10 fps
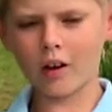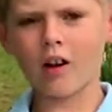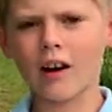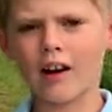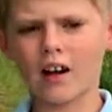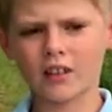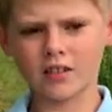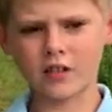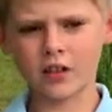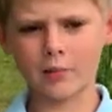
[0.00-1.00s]
I asked
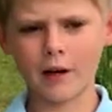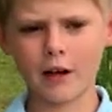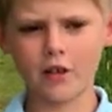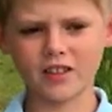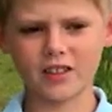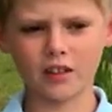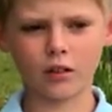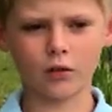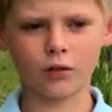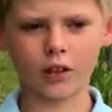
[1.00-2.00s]
her about
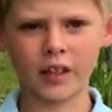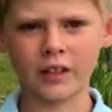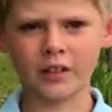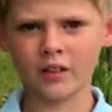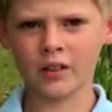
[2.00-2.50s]
herself and